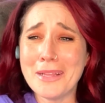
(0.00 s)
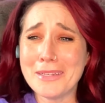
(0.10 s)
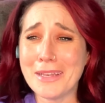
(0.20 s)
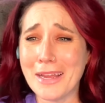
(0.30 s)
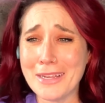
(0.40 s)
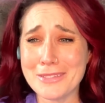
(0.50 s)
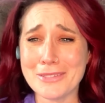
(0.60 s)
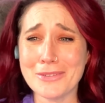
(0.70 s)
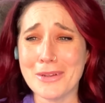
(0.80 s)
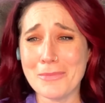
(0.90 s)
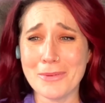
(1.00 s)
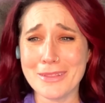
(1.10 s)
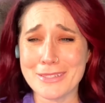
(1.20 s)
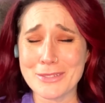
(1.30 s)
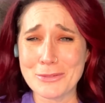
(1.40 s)
lights her up
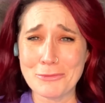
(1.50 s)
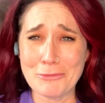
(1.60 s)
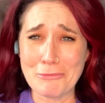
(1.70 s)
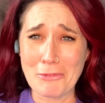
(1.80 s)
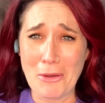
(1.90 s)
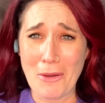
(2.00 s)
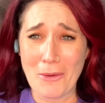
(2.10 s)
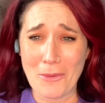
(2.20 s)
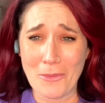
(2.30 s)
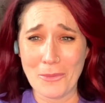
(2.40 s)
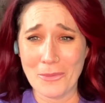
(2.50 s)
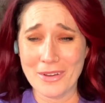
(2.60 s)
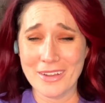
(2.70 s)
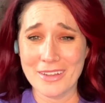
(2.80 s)
with his phone.